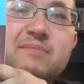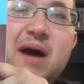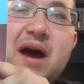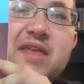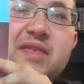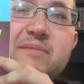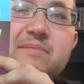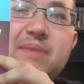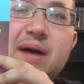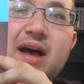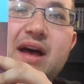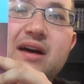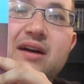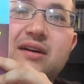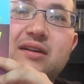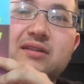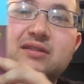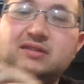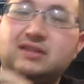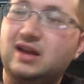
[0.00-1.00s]
by the
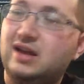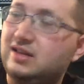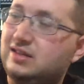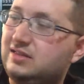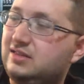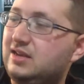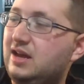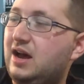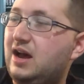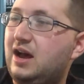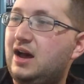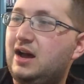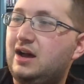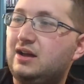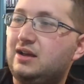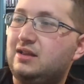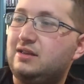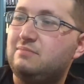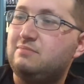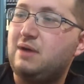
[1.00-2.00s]
Bell. It's uh,
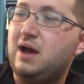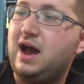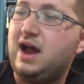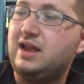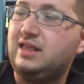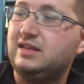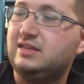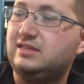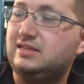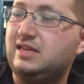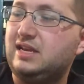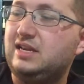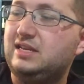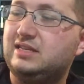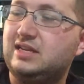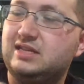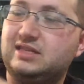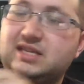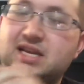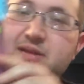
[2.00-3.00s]
behind the
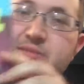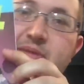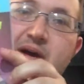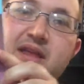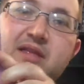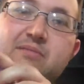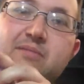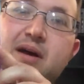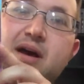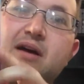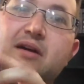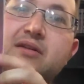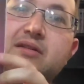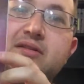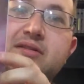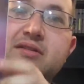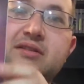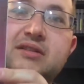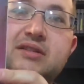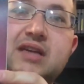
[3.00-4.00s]
scenes at Saved by the Bell.
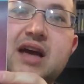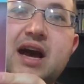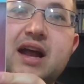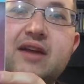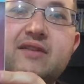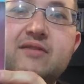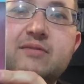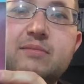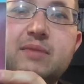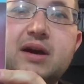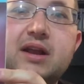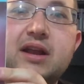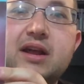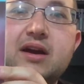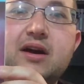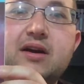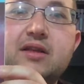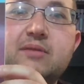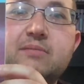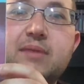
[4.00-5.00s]
It's got everybody,
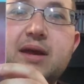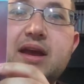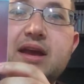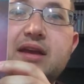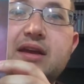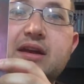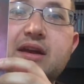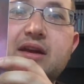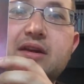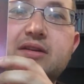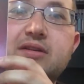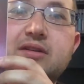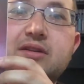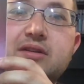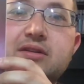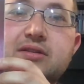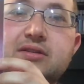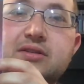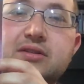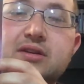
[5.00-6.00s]
all the main
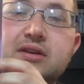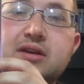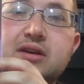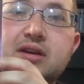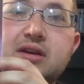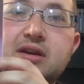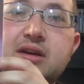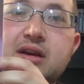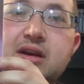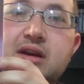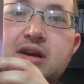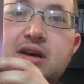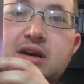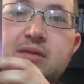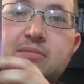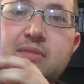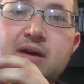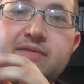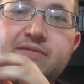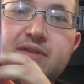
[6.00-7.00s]
characters. Uh,
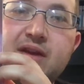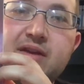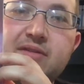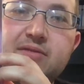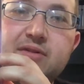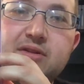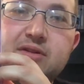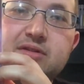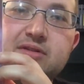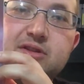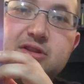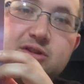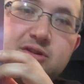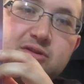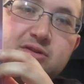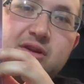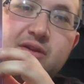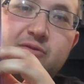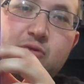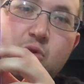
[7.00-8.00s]
my favorite,
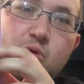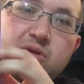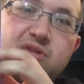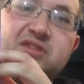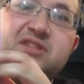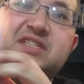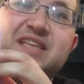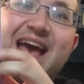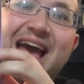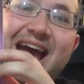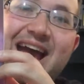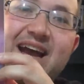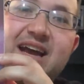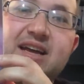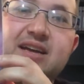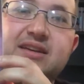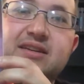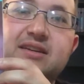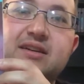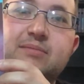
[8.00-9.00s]
of course, Zach.
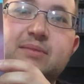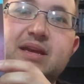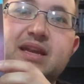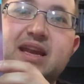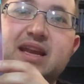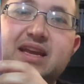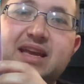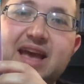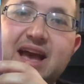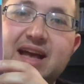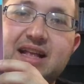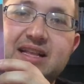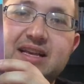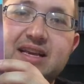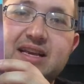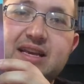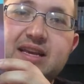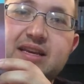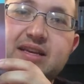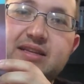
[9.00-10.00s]
I mean, and
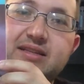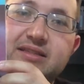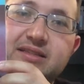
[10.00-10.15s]
Kelly.